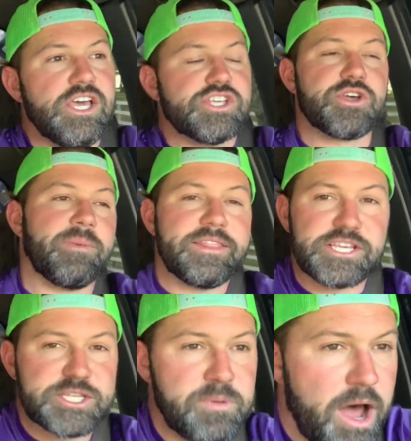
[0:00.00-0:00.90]
So I'm at
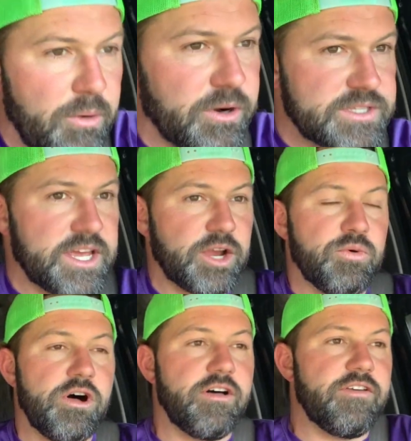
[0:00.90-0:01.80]
this spot where it's like,
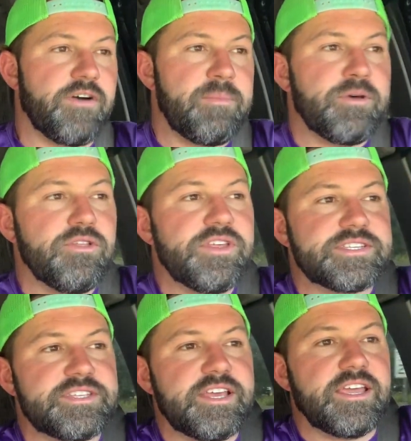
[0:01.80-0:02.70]
well, if I build this
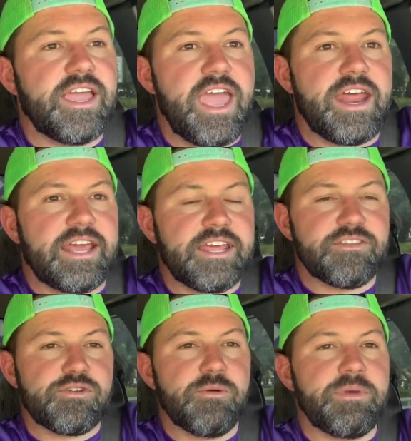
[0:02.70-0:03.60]
thing and I get it
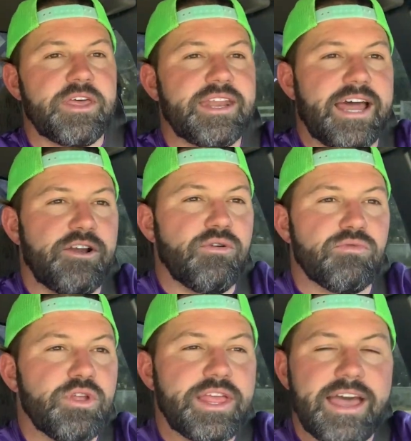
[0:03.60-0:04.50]
to a million, I don't
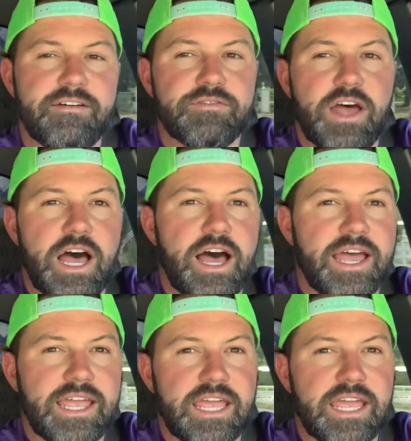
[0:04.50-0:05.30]
really have, uh,